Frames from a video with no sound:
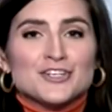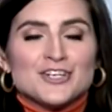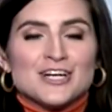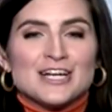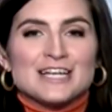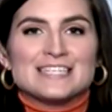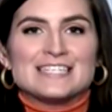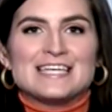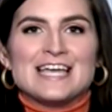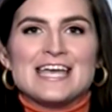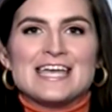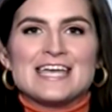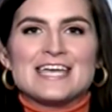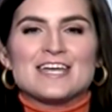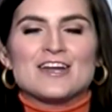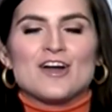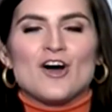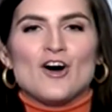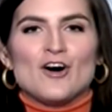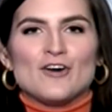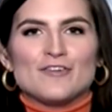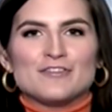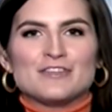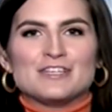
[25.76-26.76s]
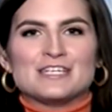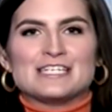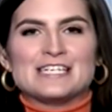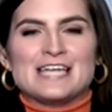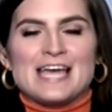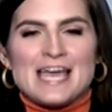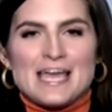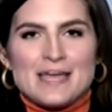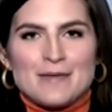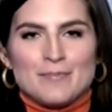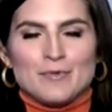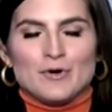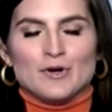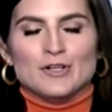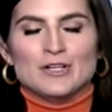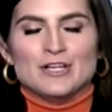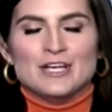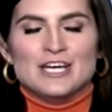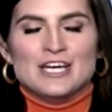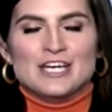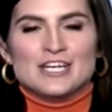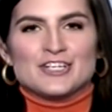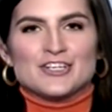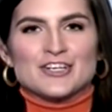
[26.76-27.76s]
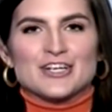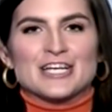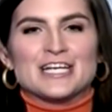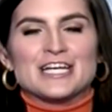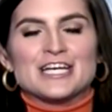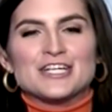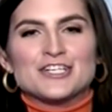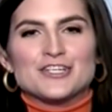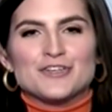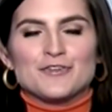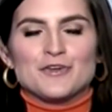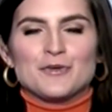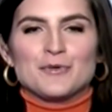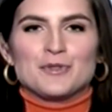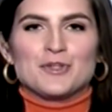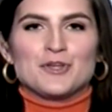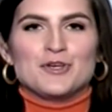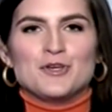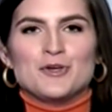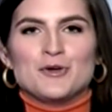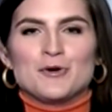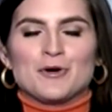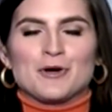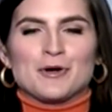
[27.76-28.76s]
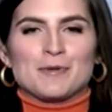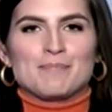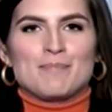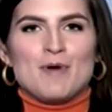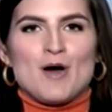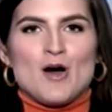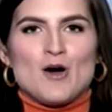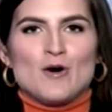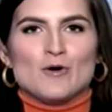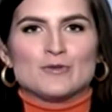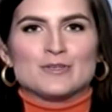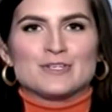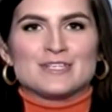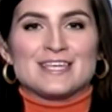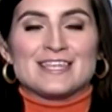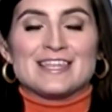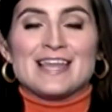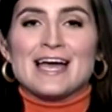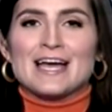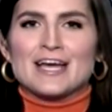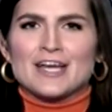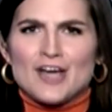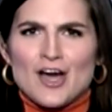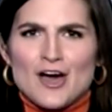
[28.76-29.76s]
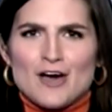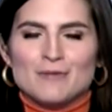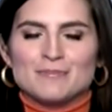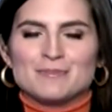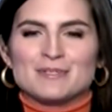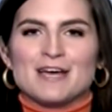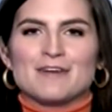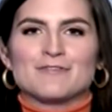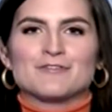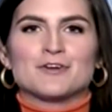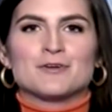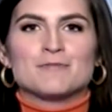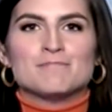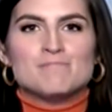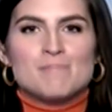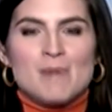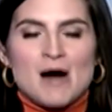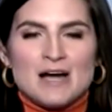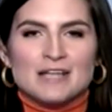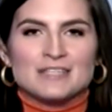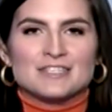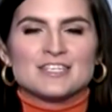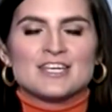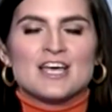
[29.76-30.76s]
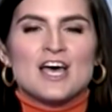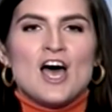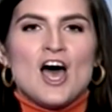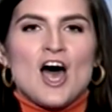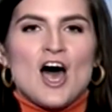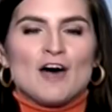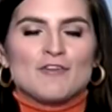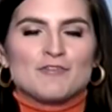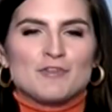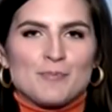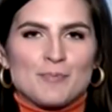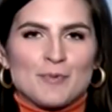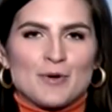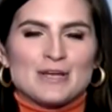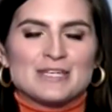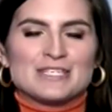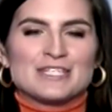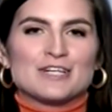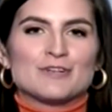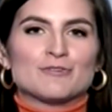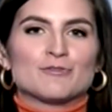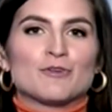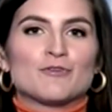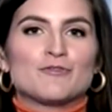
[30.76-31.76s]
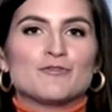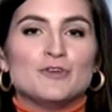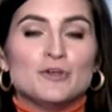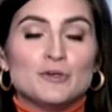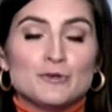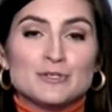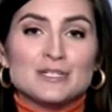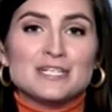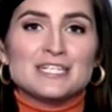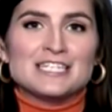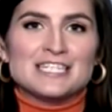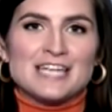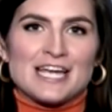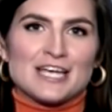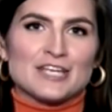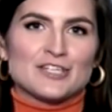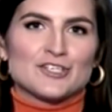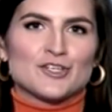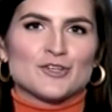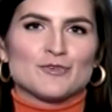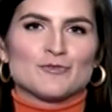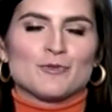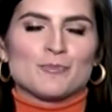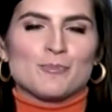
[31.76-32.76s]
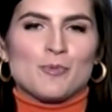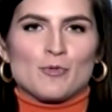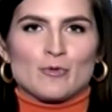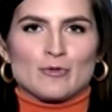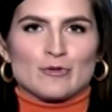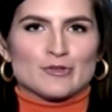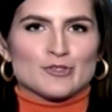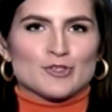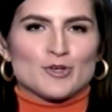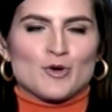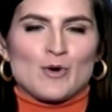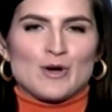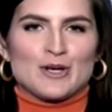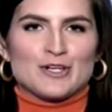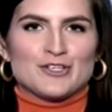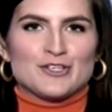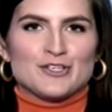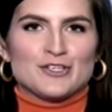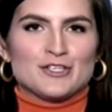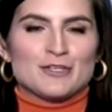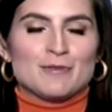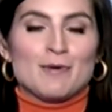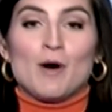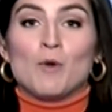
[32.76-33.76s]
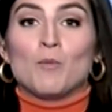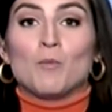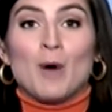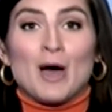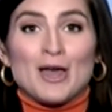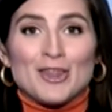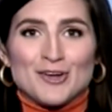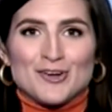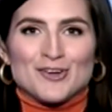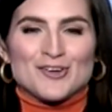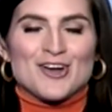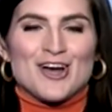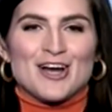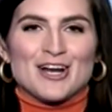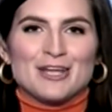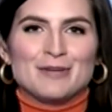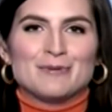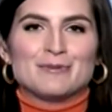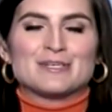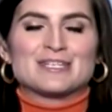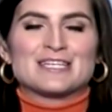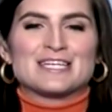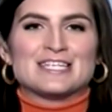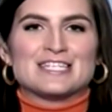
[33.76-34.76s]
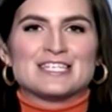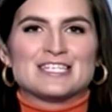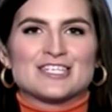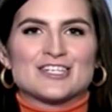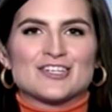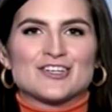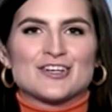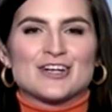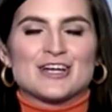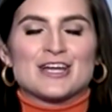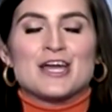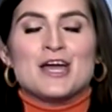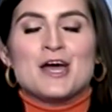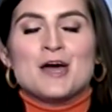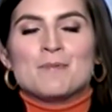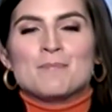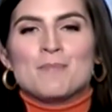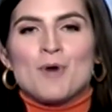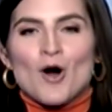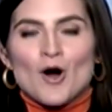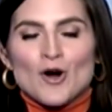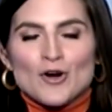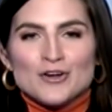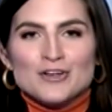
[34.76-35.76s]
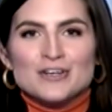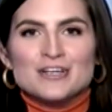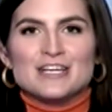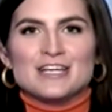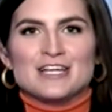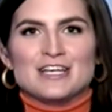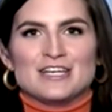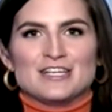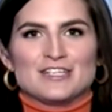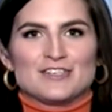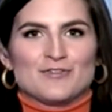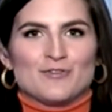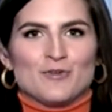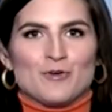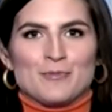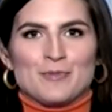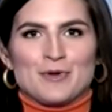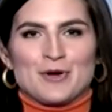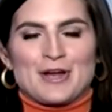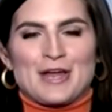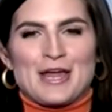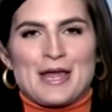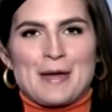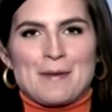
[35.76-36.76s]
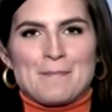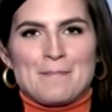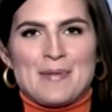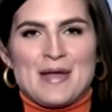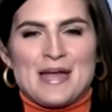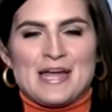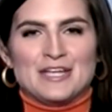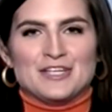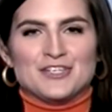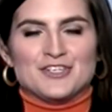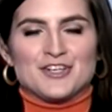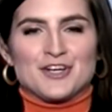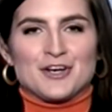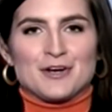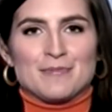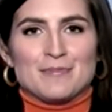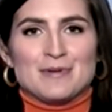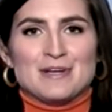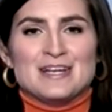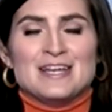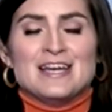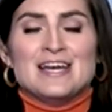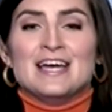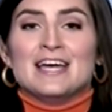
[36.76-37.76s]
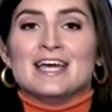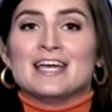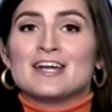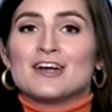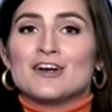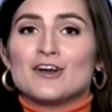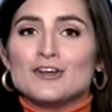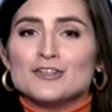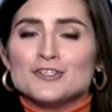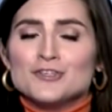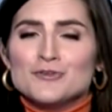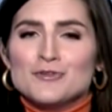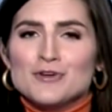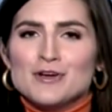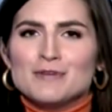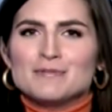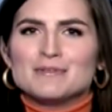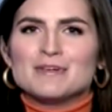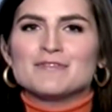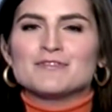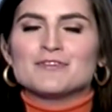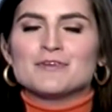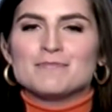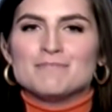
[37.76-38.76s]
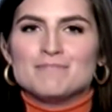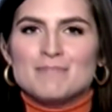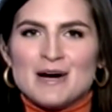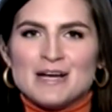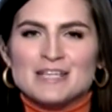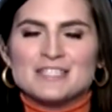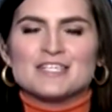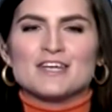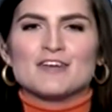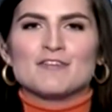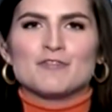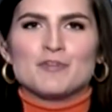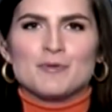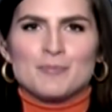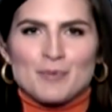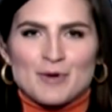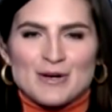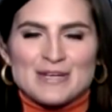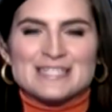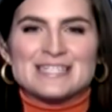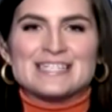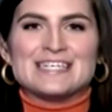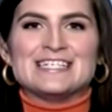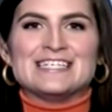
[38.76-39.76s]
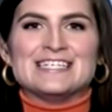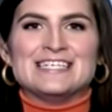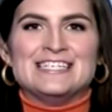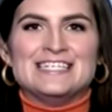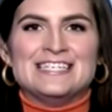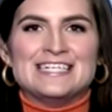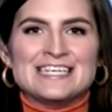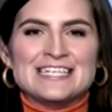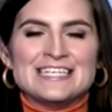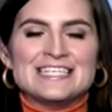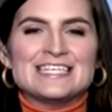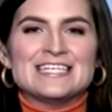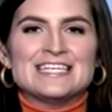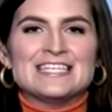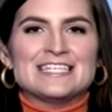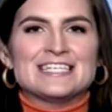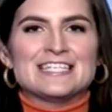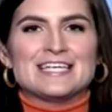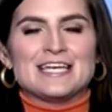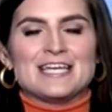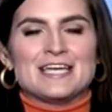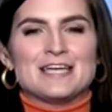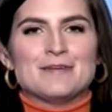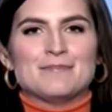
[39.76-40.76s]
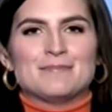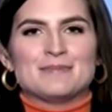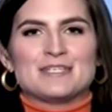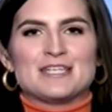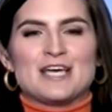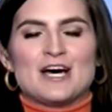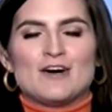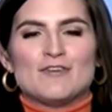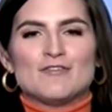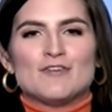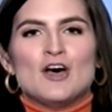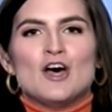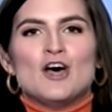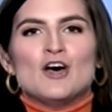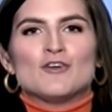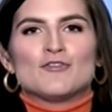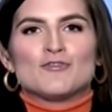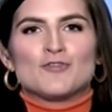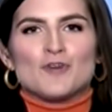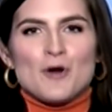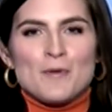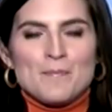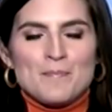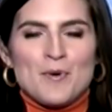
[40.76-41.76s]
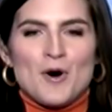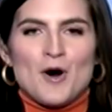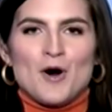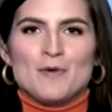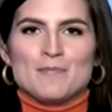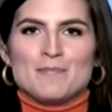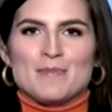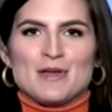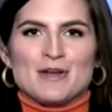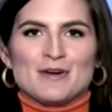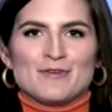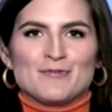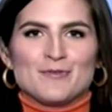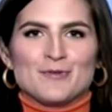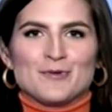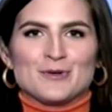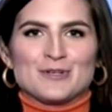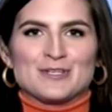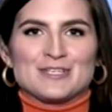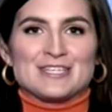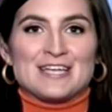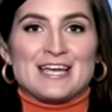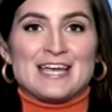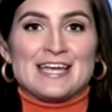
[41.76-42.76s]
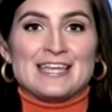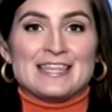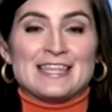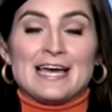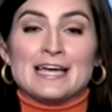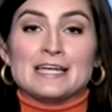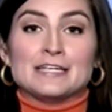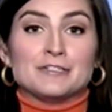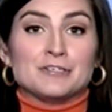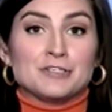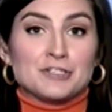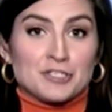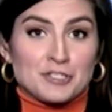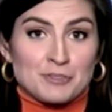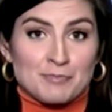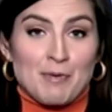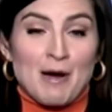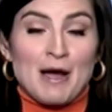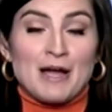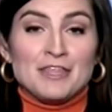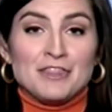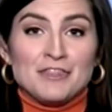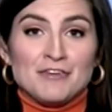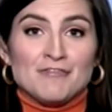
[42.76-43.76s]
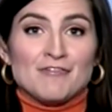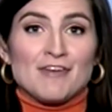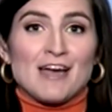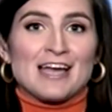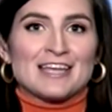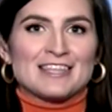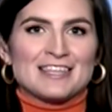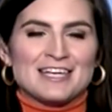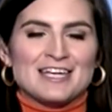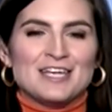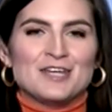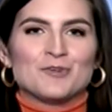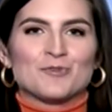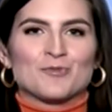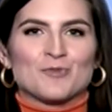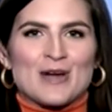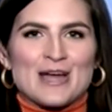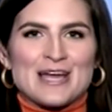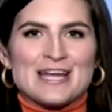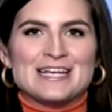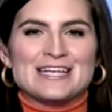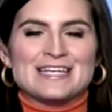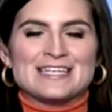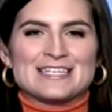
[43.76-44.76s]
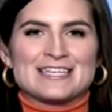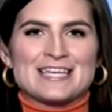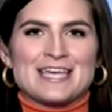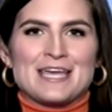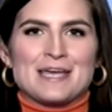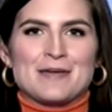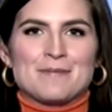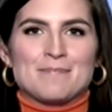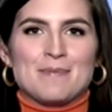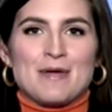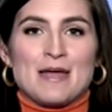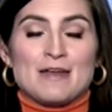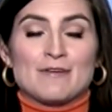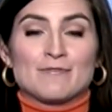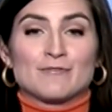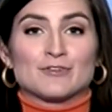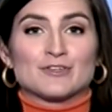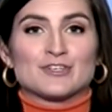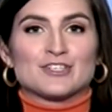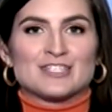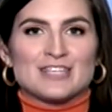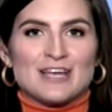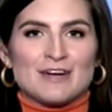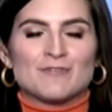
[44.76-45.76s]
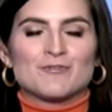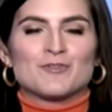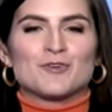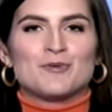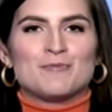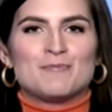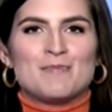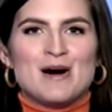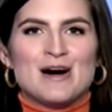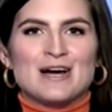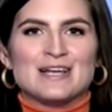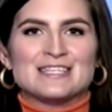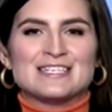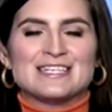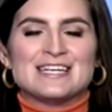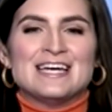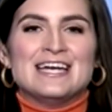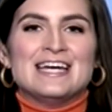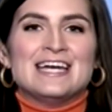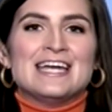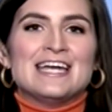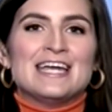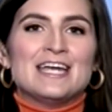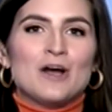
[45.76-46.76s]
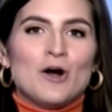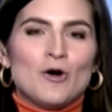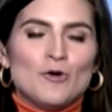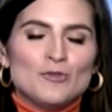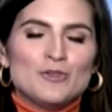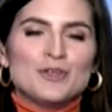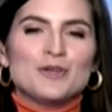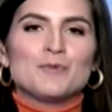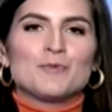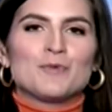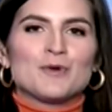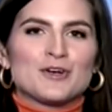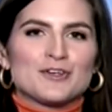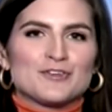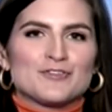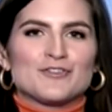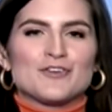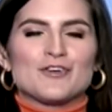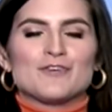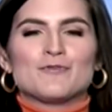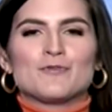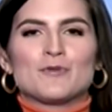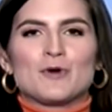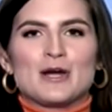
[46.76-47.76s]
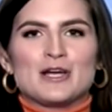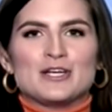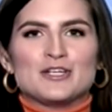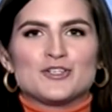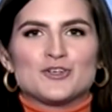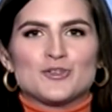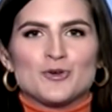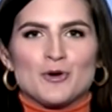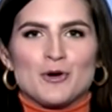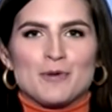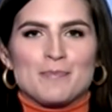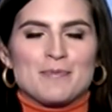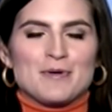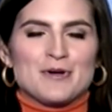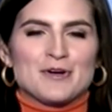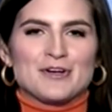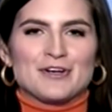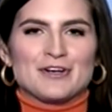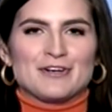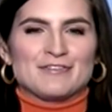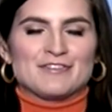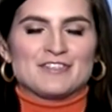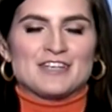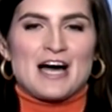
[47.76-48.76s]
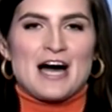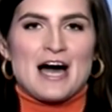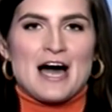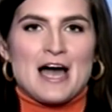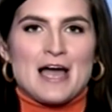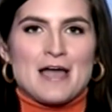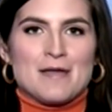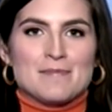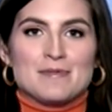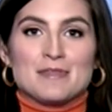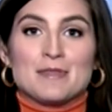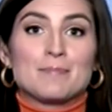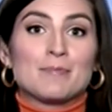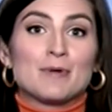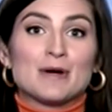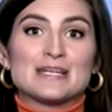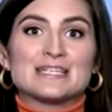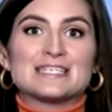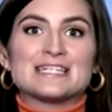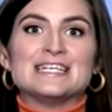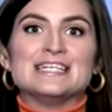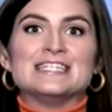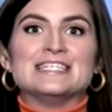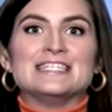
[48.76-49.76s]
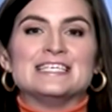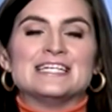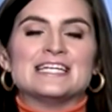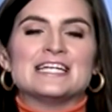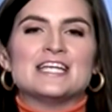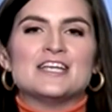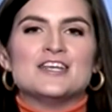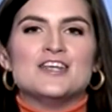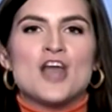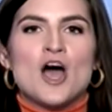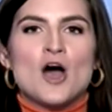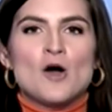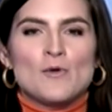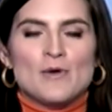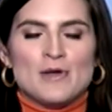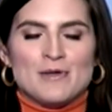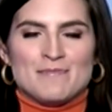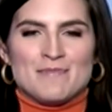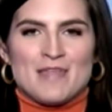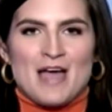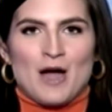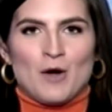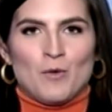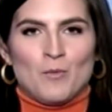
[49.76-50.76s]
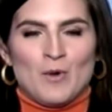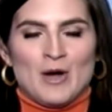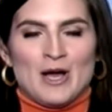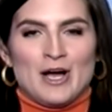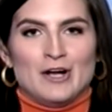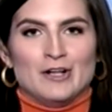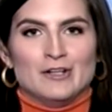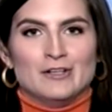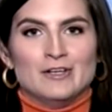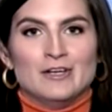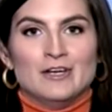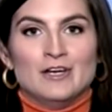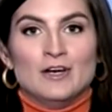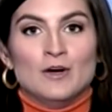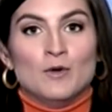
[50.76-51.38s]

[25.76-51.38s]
should I take it off the table, during an interview with the New York Post? And that comes after months of the president refusing to answer reporters' questions about whether or not he was considering pardoning his former campaign chairman. And it also comes after months of the president distancing himself from Paul Manafort, saying that despite the fact that he ran his campaign for several months, he only worked for him for a short period of time, and the president didn't know him that well.